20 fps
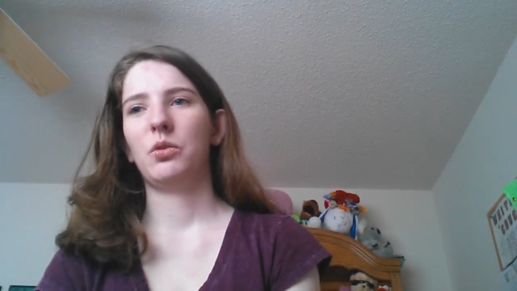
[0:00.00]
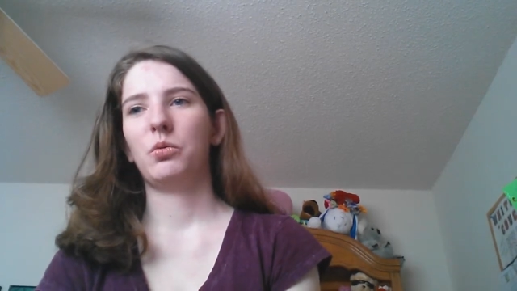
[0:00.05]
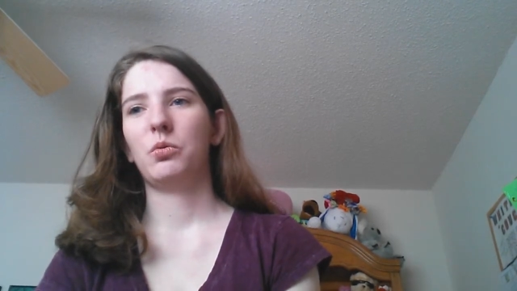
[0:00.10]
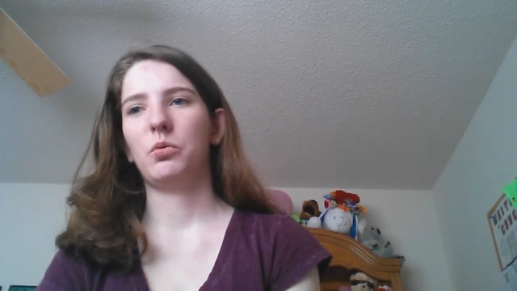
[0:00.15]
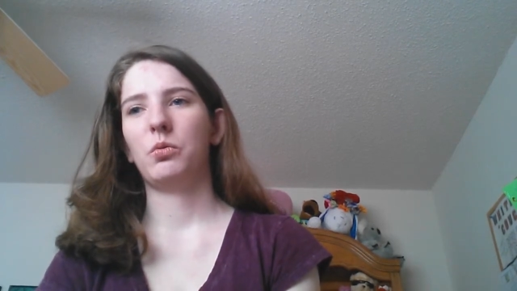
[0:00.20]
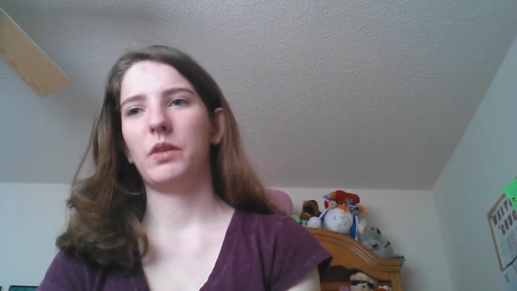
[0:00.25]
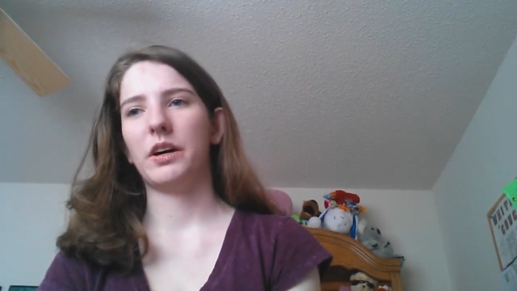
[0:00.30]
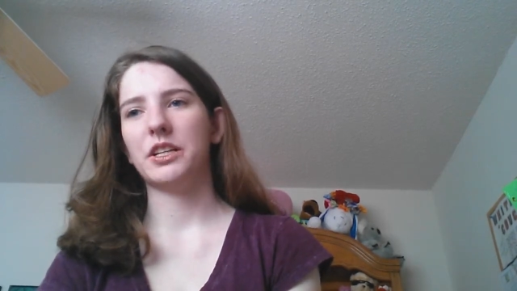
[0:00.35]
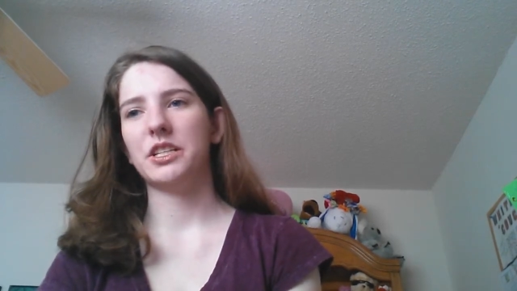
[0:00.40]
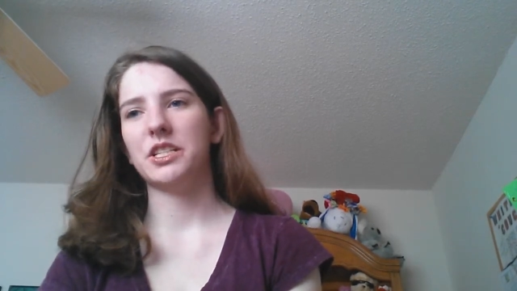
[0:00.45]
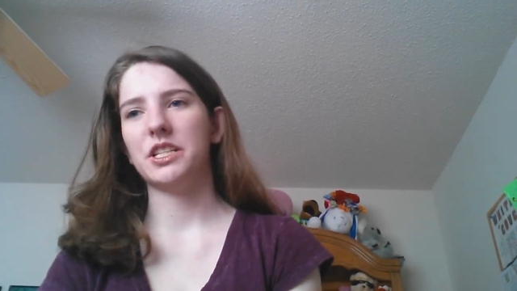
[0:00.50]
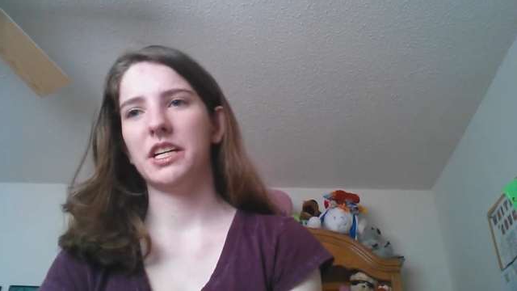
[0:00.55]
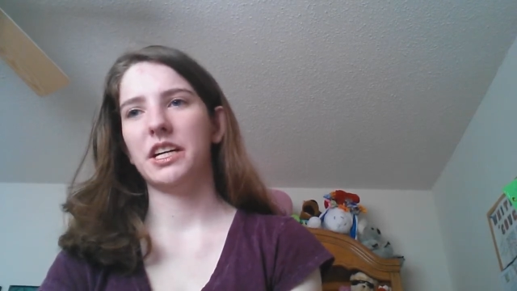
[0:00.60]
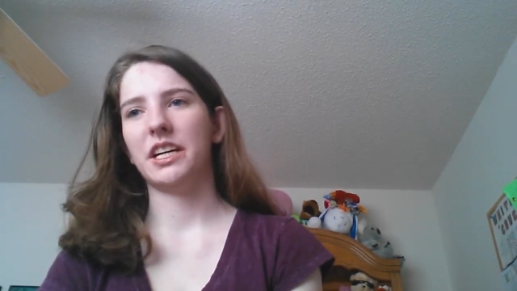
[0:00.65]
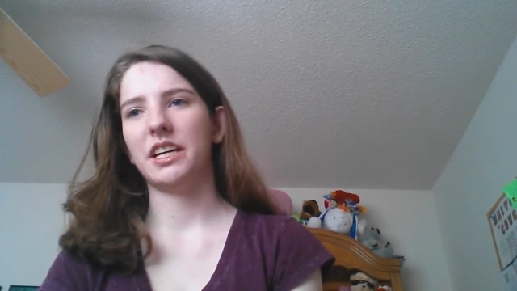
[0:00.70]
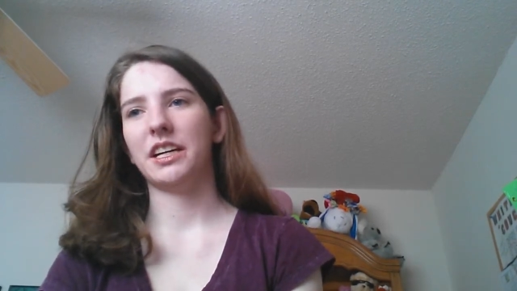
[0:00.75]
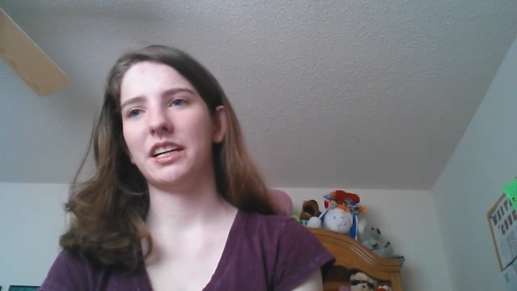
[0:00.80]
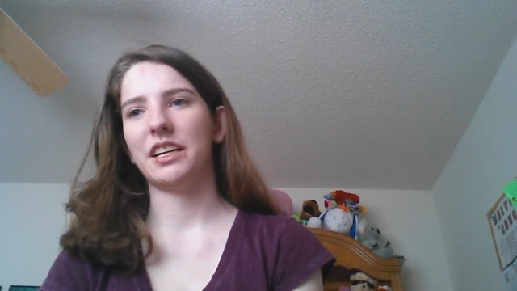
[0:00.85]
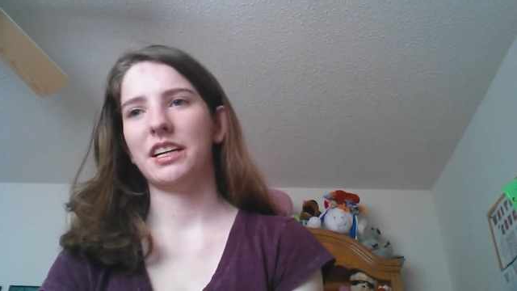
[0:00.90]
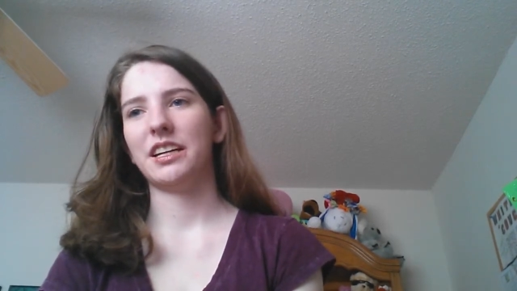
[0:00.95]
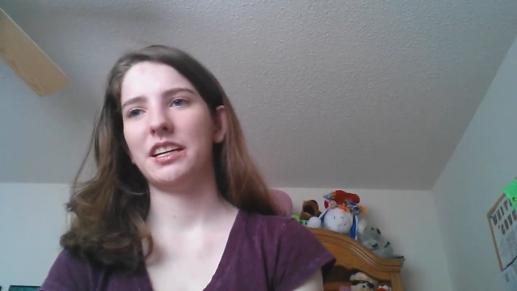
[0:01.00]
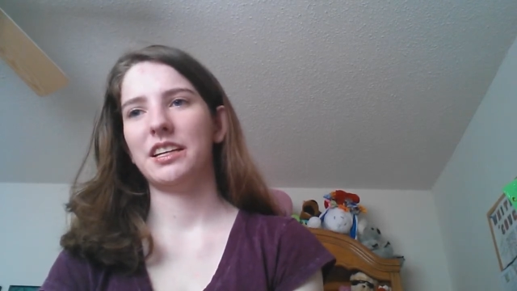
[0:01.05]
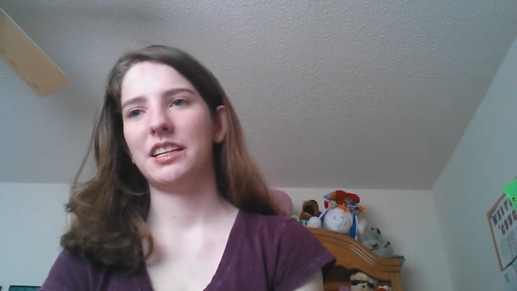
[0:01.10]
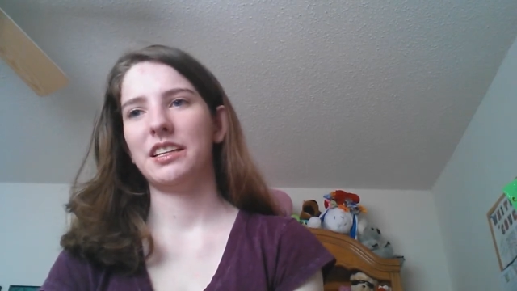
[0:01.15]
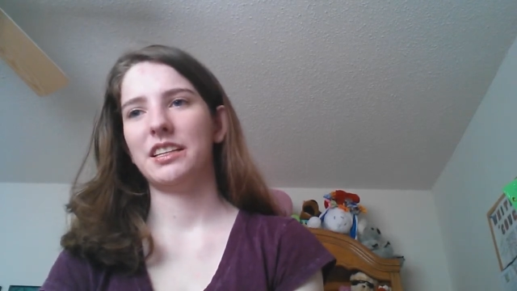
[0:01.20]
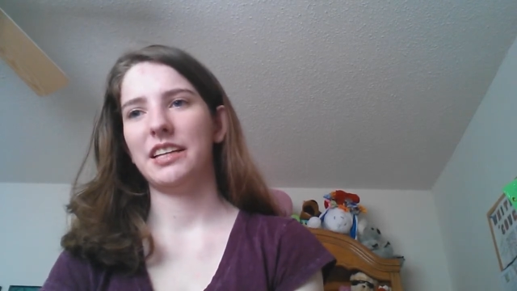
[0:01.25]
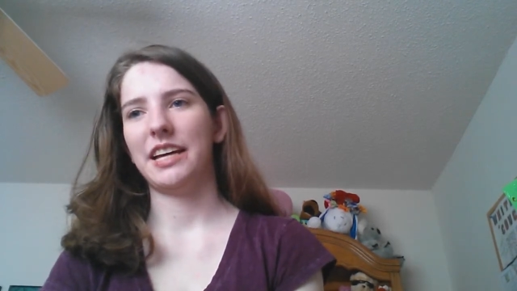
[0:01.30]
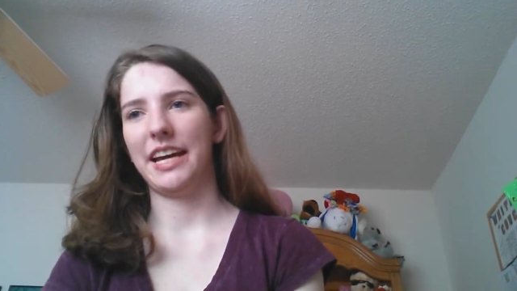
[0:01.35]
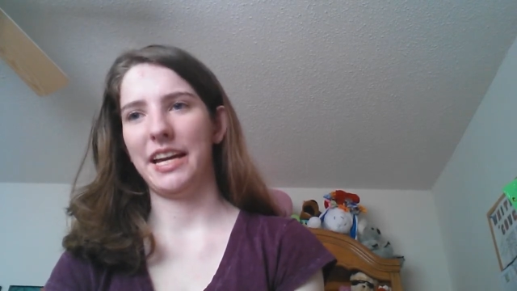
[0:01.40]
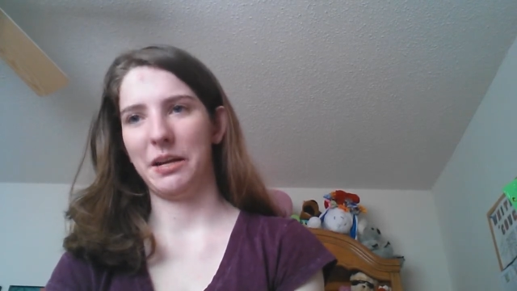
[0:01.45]
watching
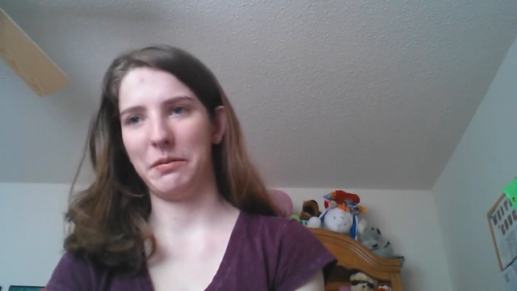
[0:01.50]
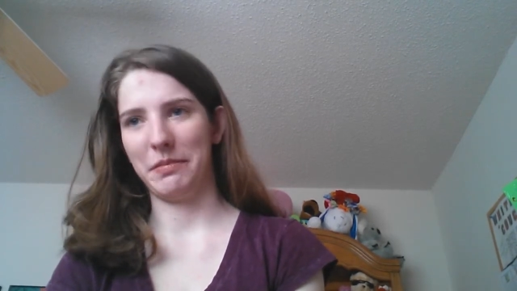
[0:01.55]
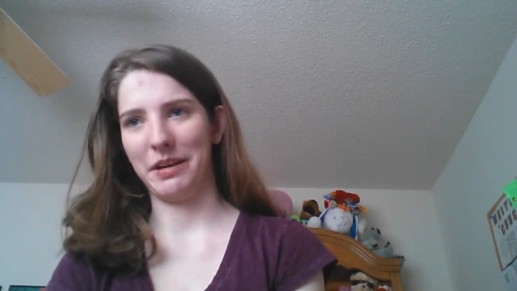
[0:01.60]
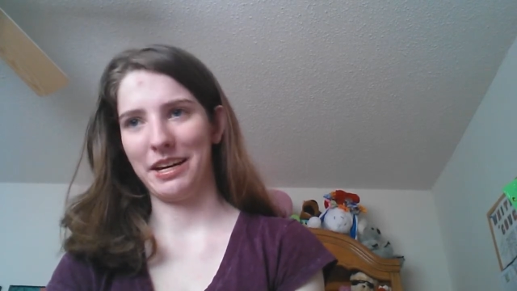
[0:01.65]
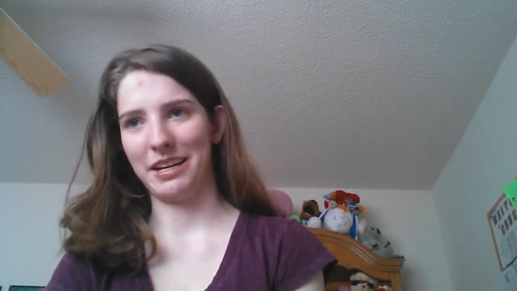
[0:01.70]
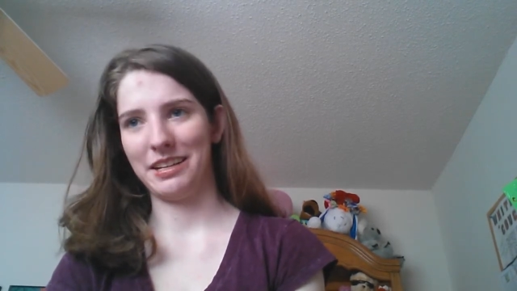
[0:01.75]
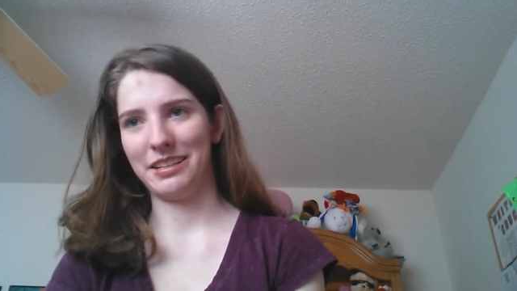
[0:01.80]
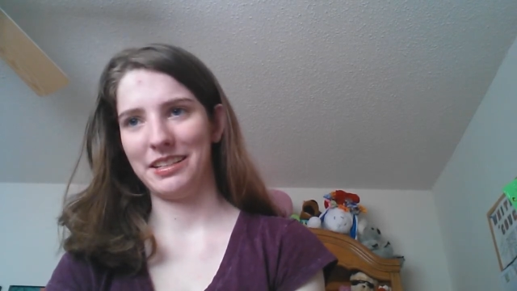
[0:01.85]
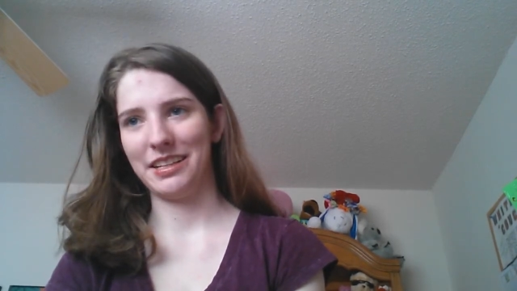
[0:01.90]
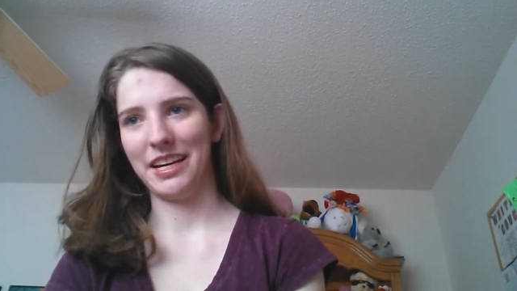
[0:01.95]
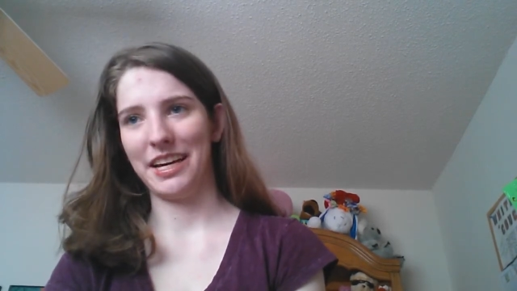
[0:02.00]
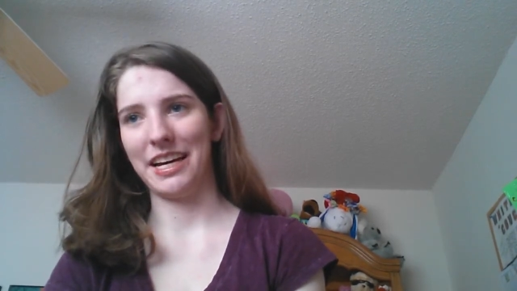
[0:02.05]
anime.